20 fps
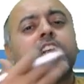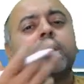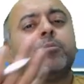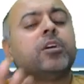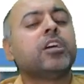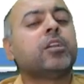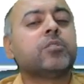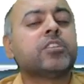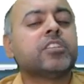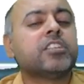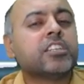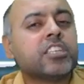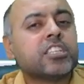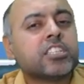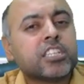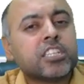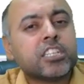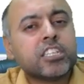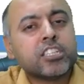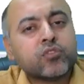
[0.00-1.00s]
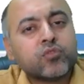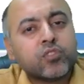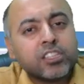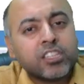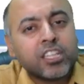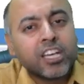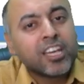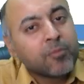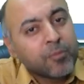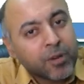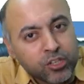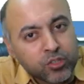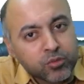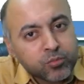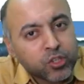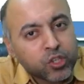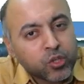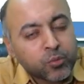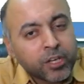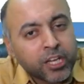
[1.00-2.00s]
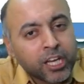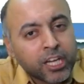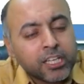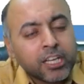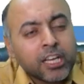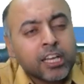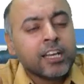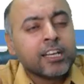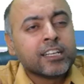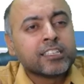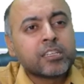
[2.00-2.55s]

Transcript: Typical presentation is with the hepatosplenomegaly.